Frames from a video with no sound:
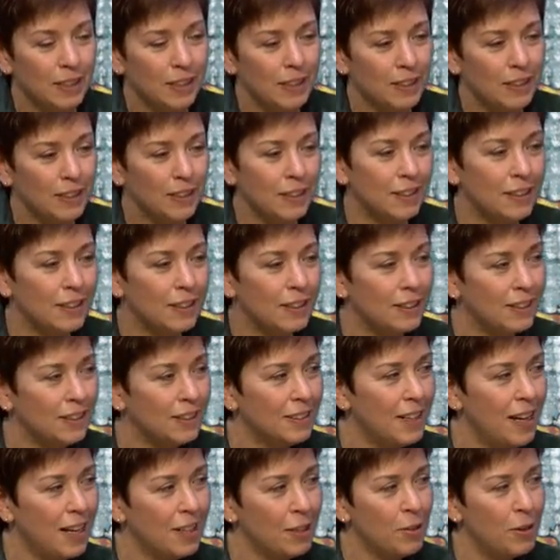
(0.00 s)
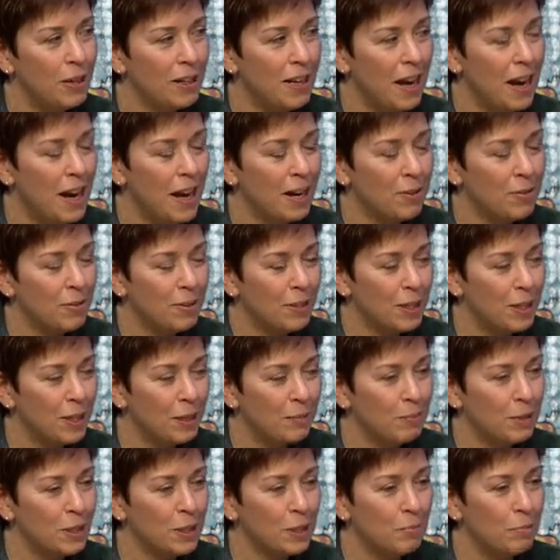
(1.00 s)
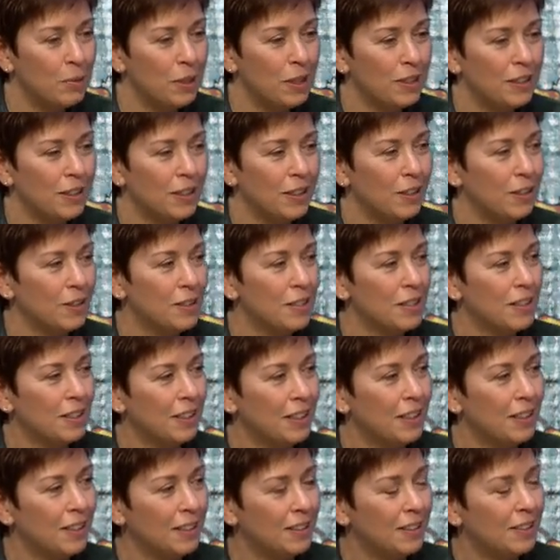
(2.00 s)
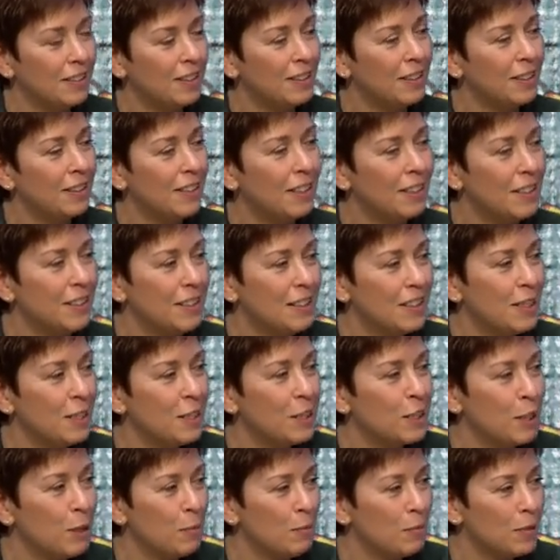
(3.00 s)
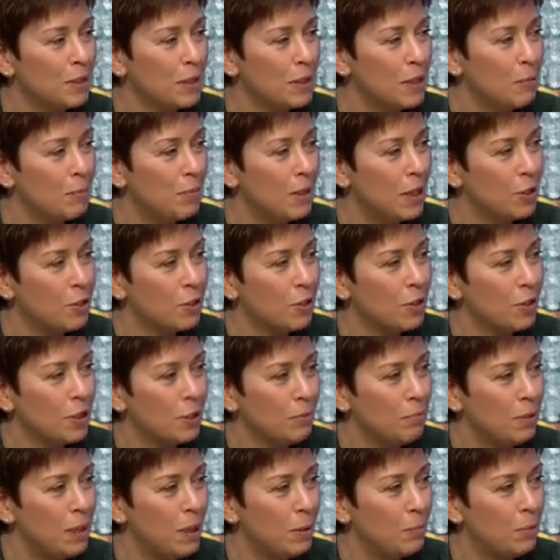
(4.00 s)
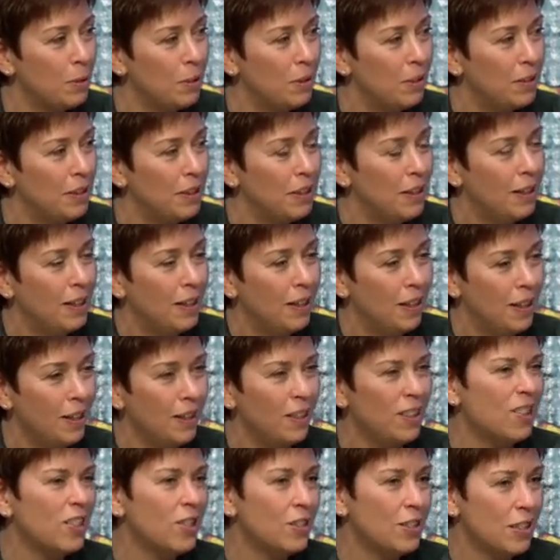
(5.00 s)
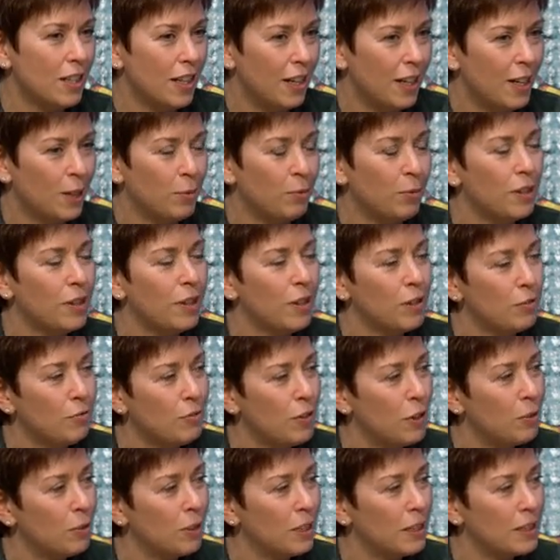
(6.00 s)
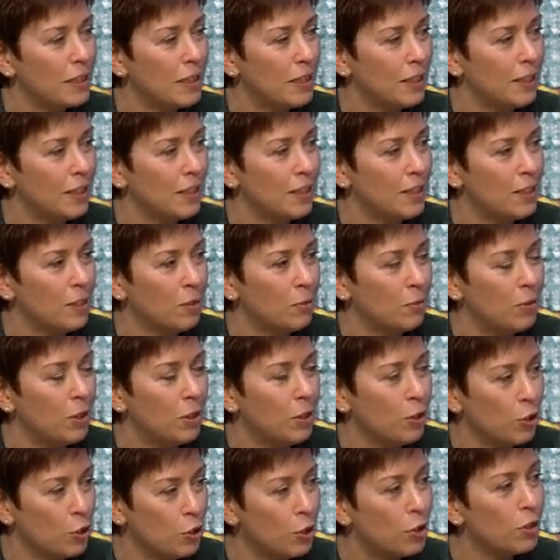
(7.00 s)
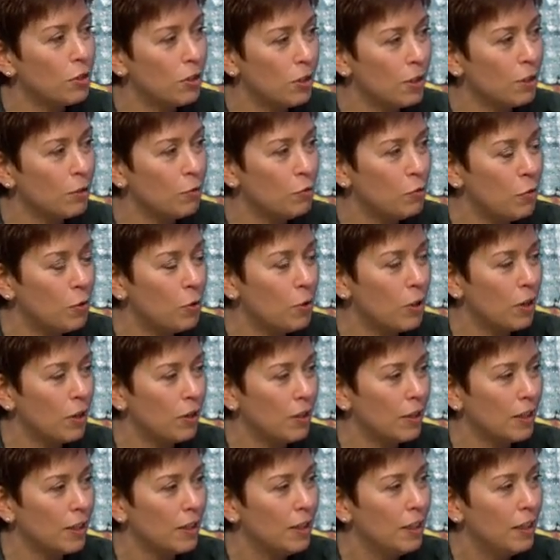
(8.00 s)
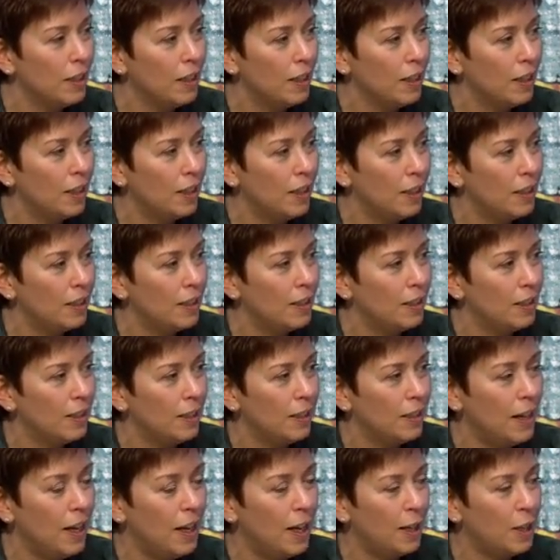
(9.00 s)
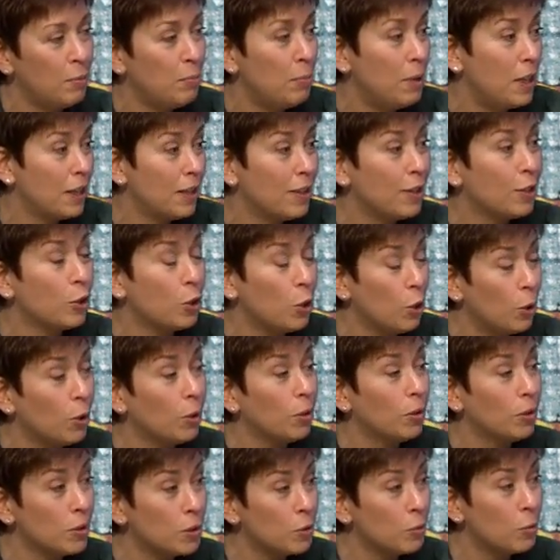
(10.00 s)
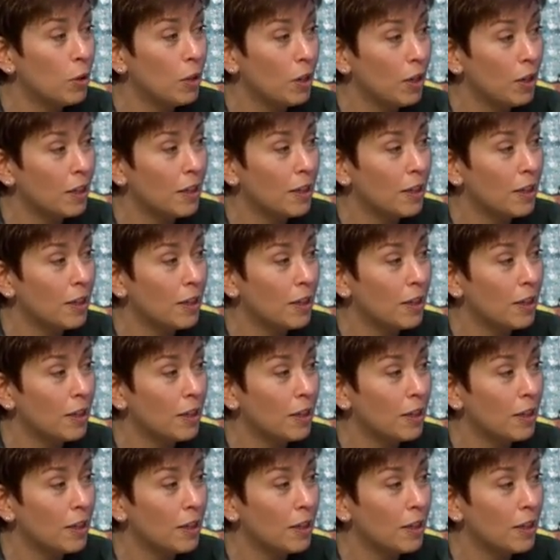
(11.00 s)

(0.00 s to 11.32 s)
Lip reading: not quite acronyms, but just little systems to make sure that people understand what their focus is and what they're shooting for, and how to make their goals work.